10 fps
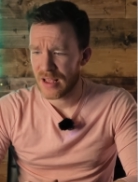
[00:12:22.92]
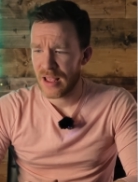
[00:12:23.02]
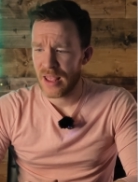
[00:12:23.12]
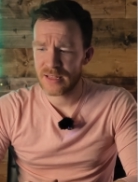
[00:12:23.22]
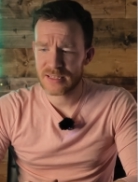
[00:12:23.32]

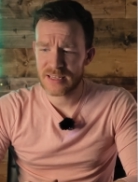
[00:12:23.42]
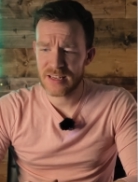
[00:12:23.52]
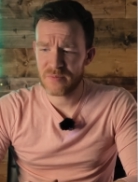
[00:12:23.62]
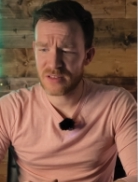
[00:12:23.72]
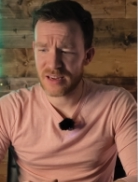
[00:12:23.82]
It
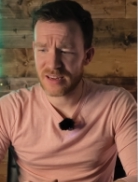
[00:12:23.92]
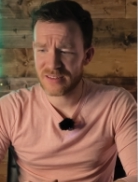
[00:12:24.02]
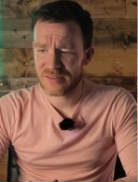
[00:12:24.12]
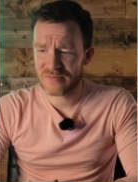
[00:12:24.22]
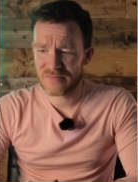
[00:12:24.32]
seems like
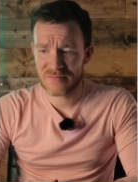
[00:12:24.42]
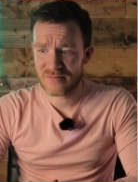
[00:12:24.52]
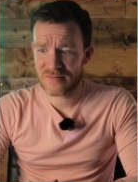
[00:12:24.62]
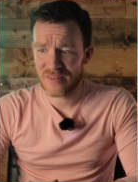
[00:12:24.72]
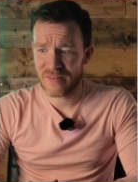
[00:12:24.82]

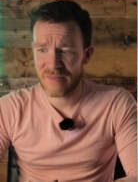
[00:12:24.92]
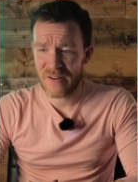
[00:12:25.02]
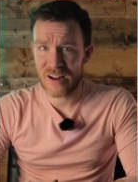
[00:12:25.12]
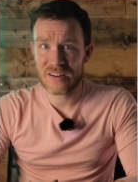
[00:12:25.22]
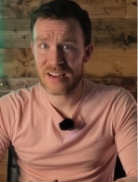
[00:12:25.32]
a
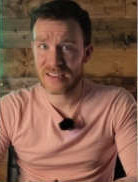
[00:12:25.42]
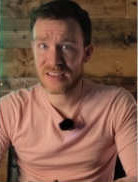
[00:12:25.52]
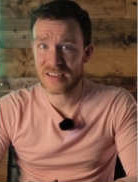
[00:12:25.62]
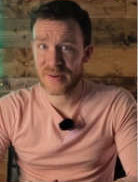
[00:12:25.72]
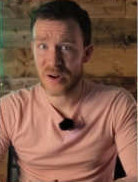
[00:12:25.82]
very
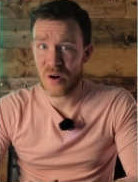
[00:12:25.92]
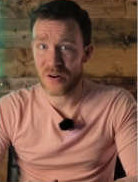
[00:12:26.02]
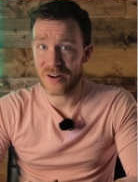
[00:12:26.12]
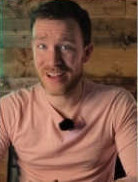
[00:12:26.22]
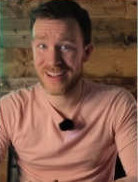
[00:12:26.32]
unnecessary
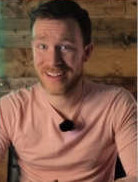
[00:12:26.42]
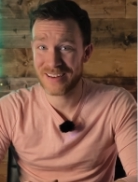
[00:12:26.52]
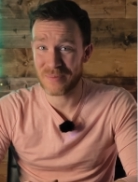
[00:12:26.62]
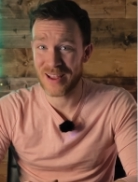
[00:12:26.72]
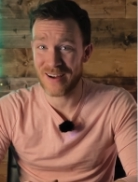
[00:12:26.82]
card,
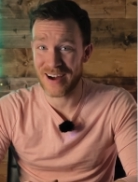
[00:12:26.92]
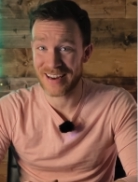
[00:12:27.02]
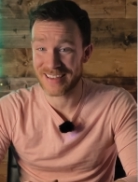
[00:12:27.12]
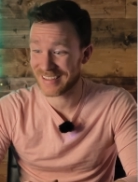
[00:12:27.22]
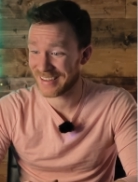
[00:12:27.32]
to be
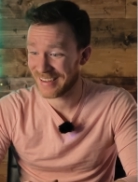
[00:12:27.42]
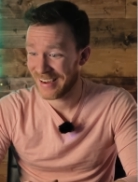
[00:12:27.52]
honest.